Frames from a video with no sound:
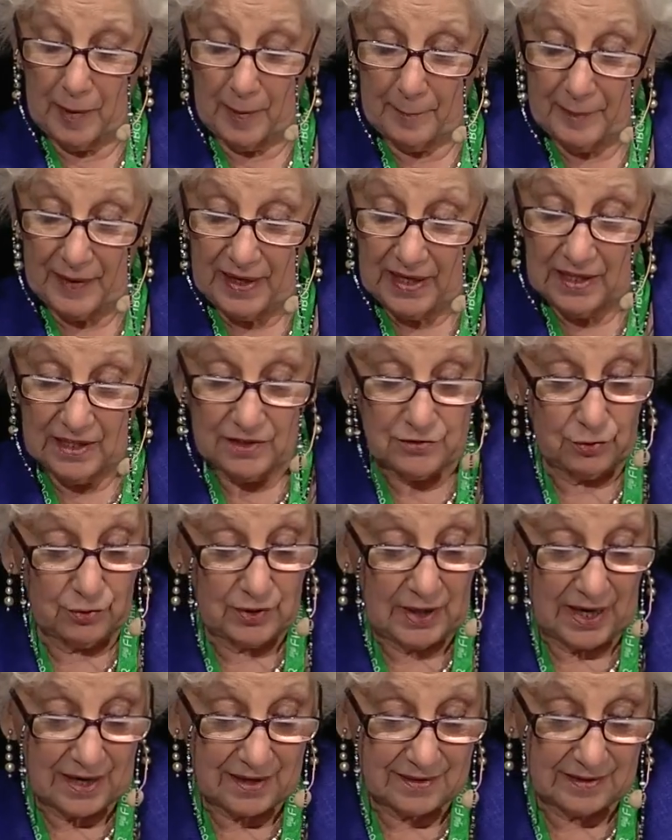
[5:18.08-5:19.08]
we
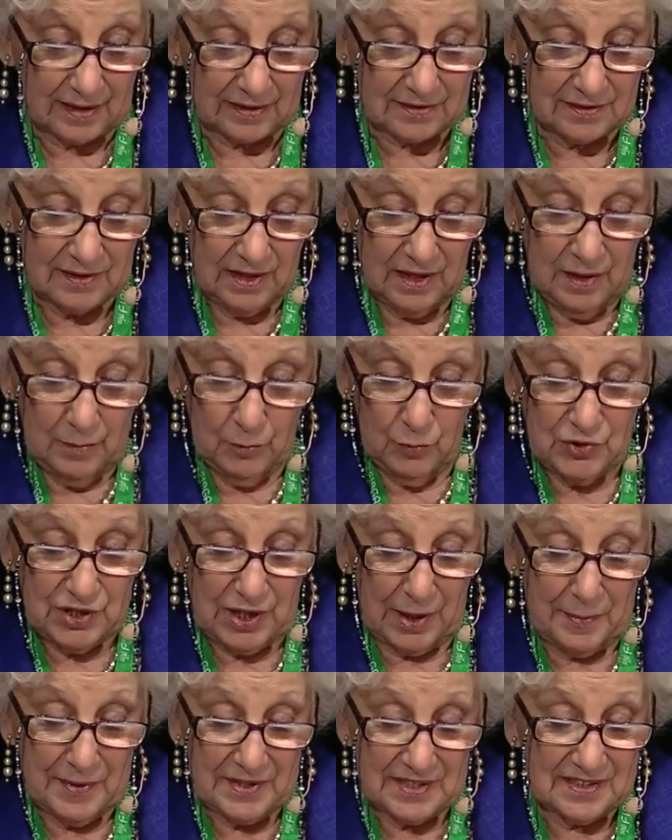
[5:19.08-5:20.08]
used to
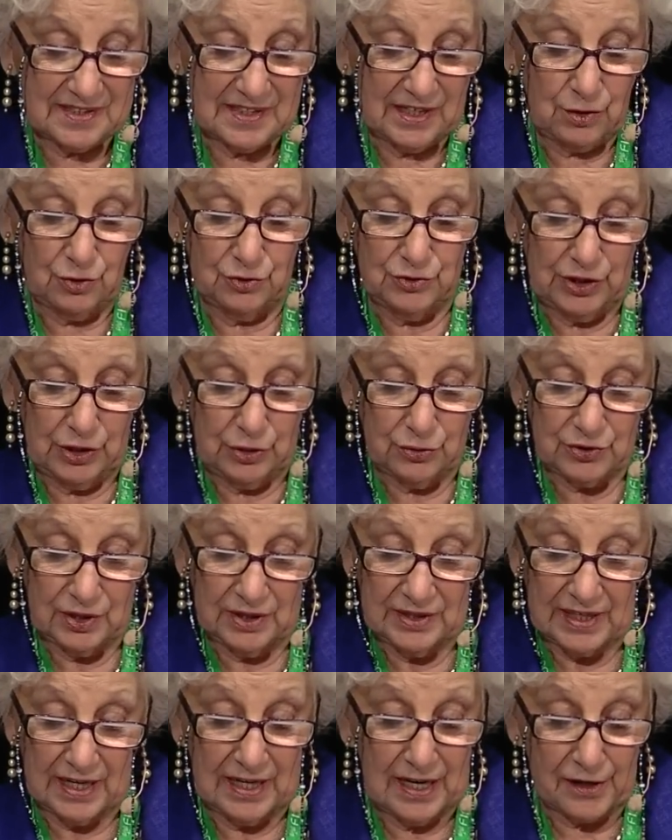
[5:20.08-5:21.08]
leave the
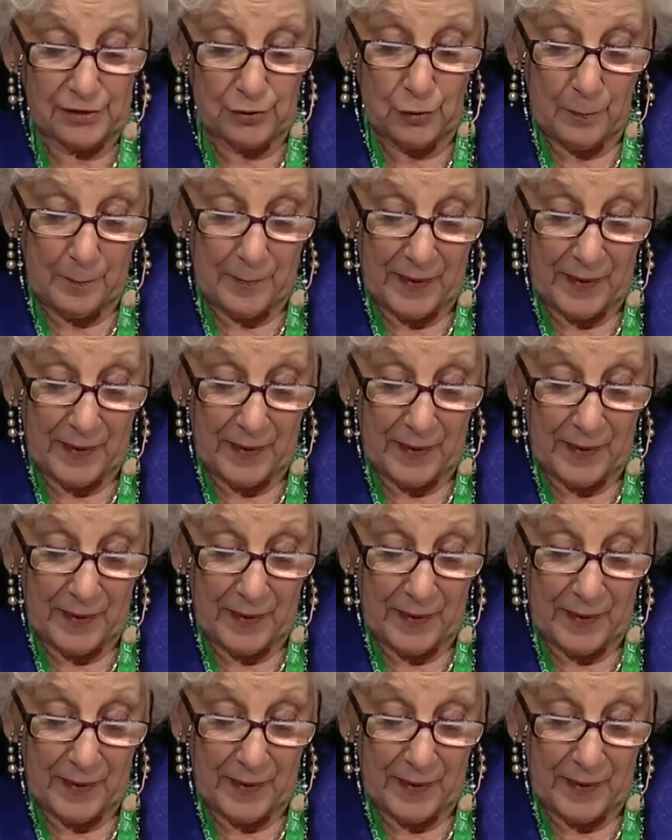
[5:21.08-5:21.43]
country or